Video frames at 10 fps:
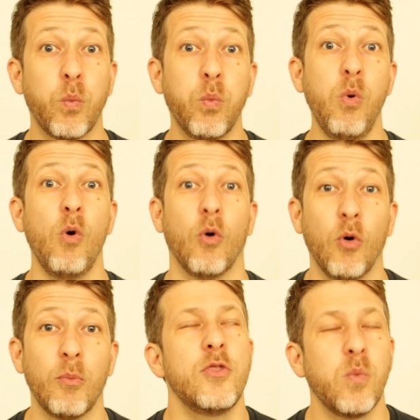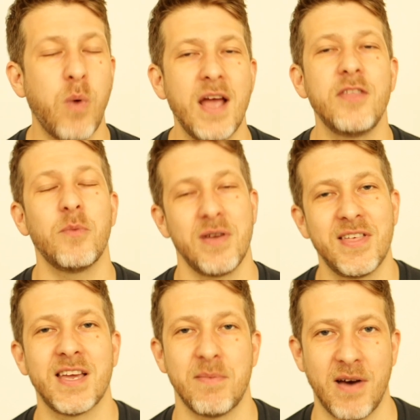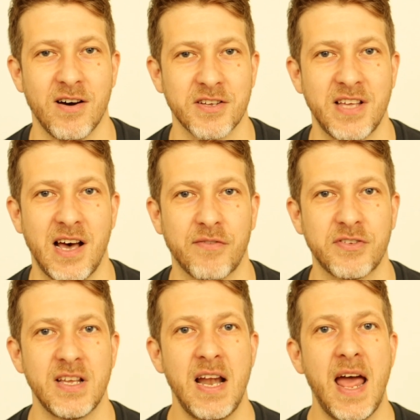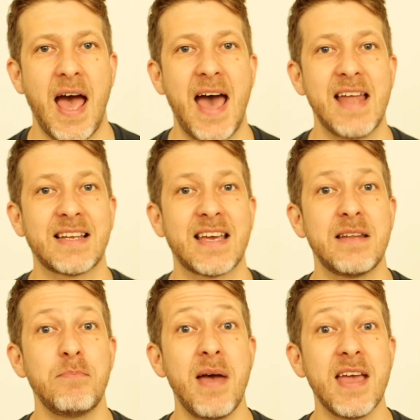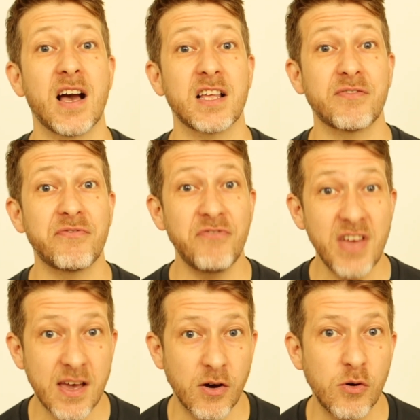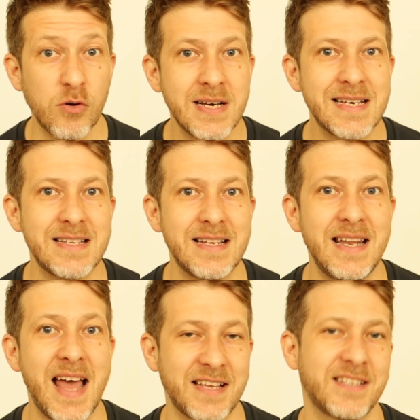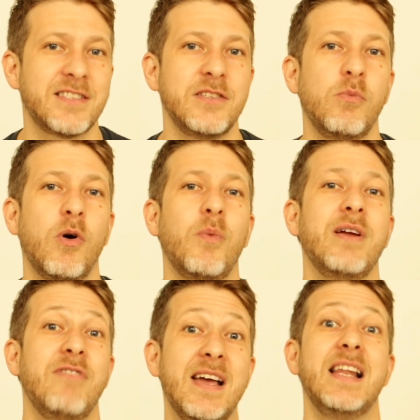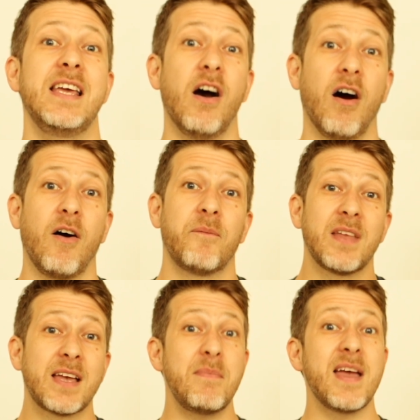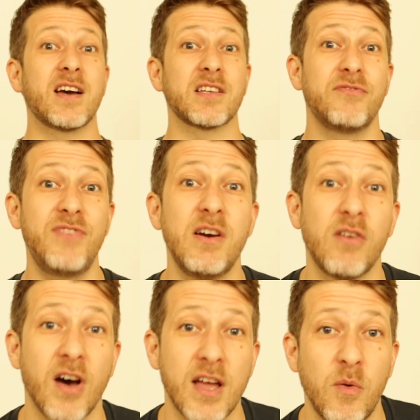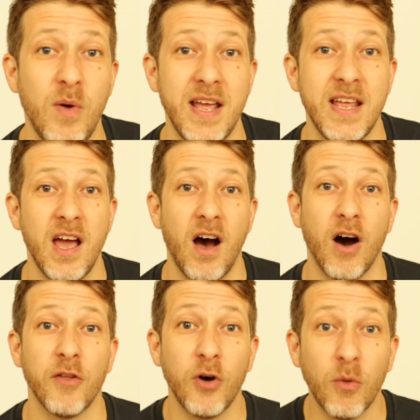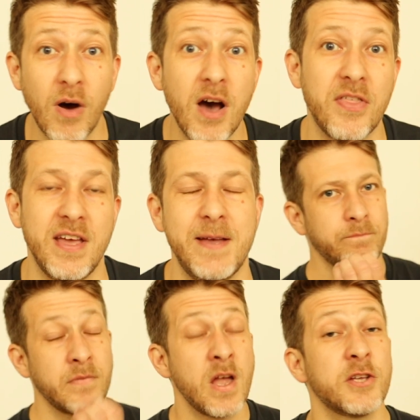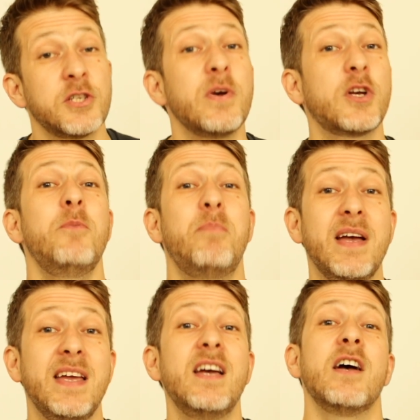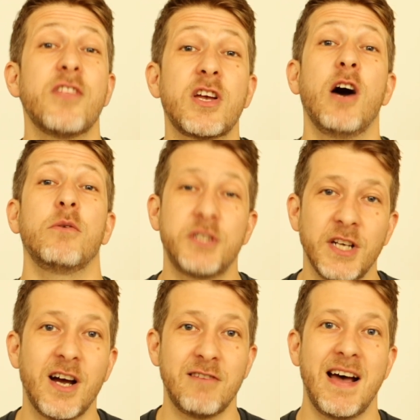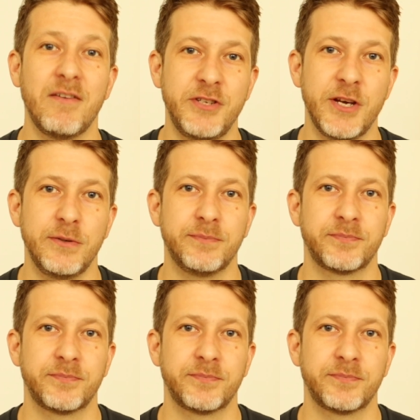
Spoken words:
warp the way that we think about ourselves and can make us feel less than what we really are. It can make us feel like we are not worthy. So it could be the culture around you.